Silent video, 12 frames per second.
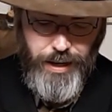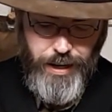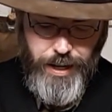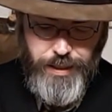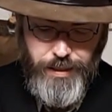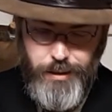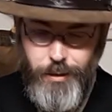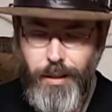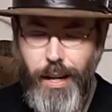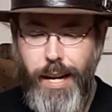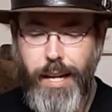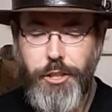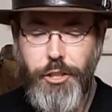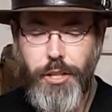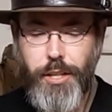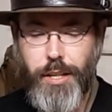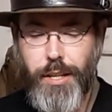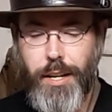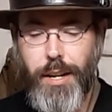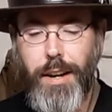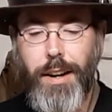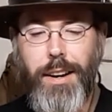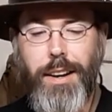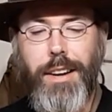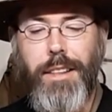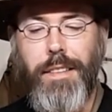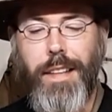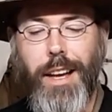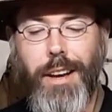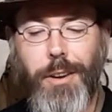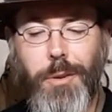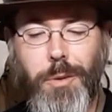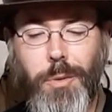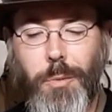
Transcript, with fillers: and it has a little latch. Now